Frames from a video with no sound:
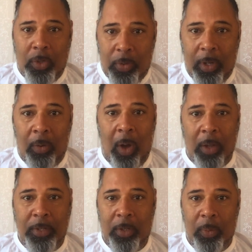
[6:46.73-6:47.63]
trigger
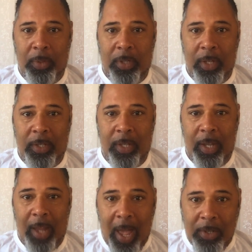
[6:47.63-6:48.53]
Article
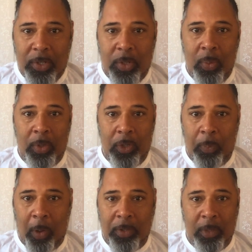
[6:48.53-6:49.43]
16 as soon as
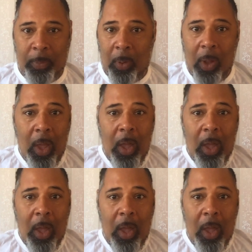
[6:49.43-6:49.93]
possible.